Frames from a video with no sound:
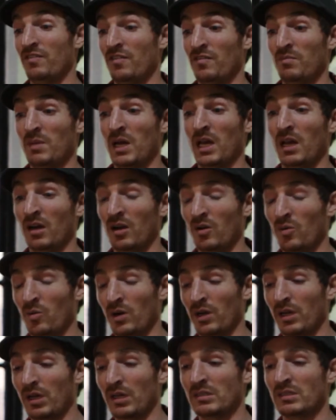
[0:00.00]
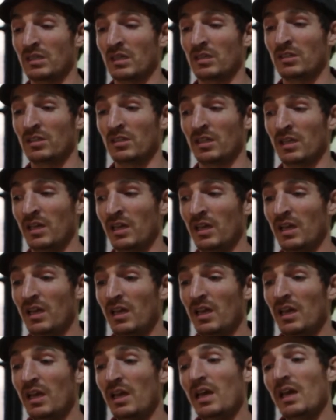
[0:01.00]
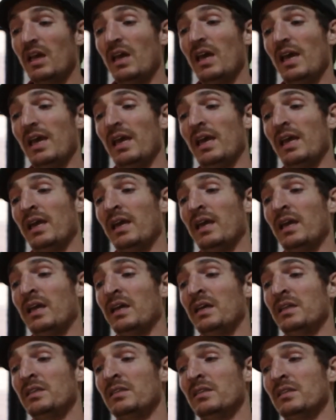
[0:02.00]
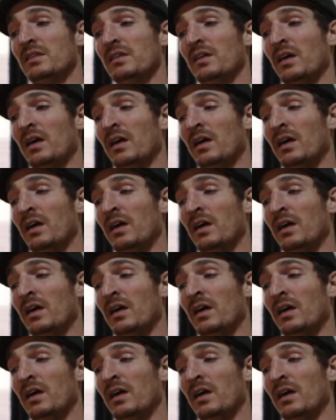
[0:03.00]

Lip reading: off of my artwork essentially. And